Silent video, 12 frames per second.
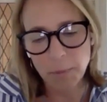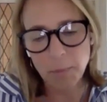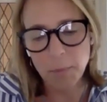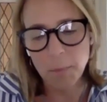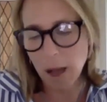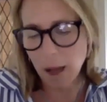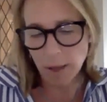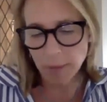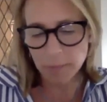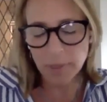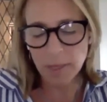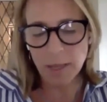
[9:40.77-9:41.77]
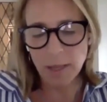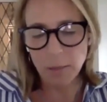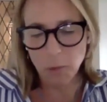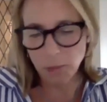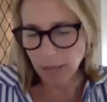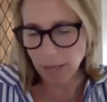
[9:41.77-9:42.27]
mom
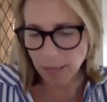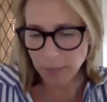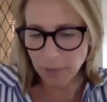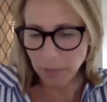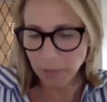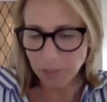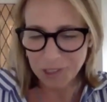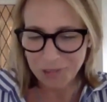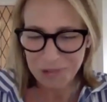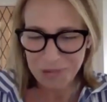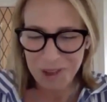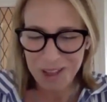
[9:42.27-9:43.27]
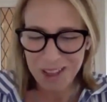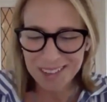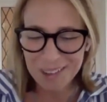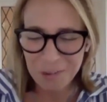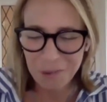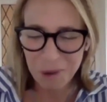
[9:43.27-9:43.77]
or dad, I'm not really sure which
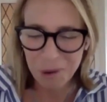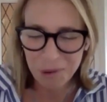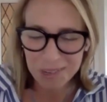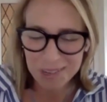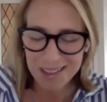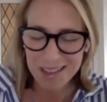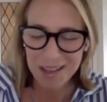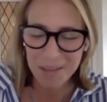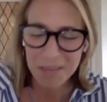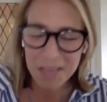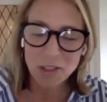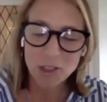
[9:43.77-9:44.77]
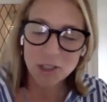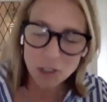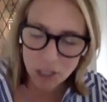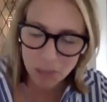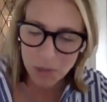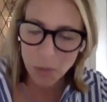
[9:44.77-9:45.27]
one, wrote, should
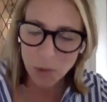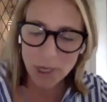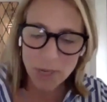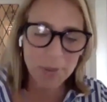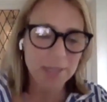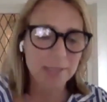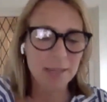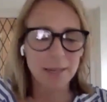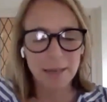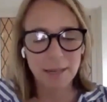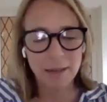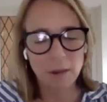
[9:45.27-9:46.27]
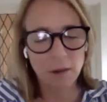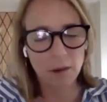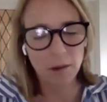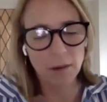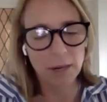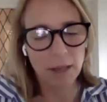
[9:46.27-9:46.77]
she be worried about sending
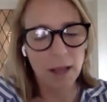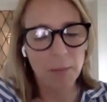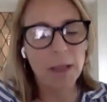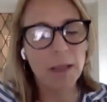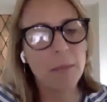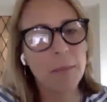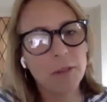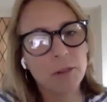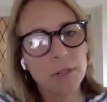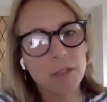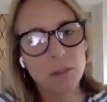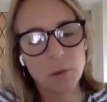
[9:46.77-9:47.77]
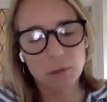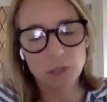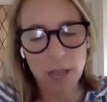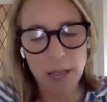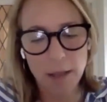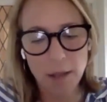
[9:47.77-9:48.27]
her elementary school
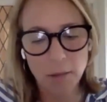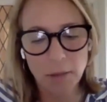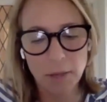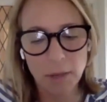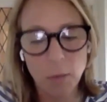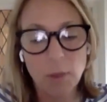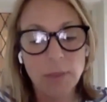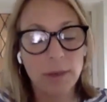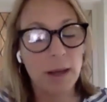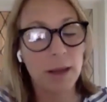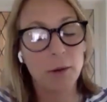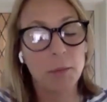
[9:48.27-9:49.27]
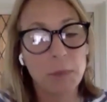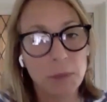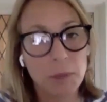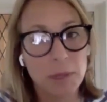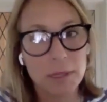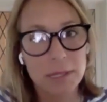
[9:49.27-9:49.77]
child with an
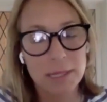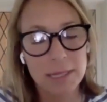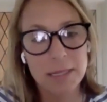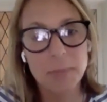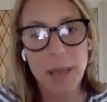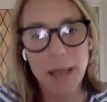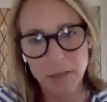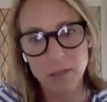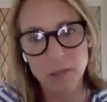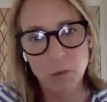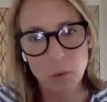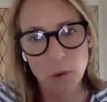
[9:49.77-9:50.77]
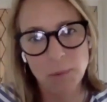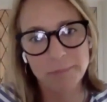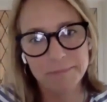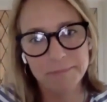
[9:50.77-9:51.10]
autoimmune disease back to school?